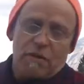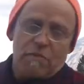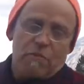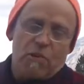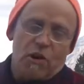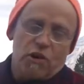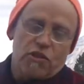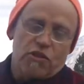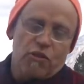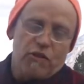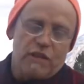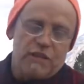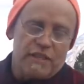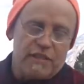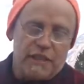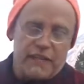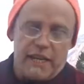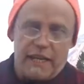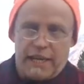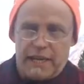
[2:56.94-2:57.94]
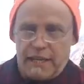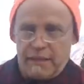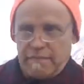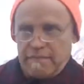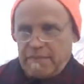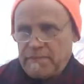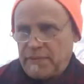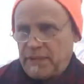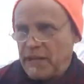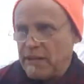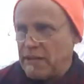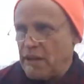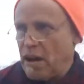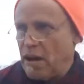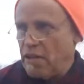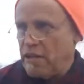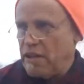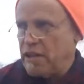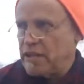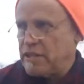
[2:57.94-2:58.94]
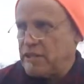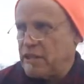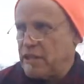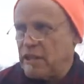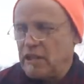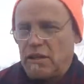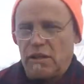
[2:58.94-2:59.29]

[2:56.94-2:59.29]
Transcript: Report Story is leaking, as all this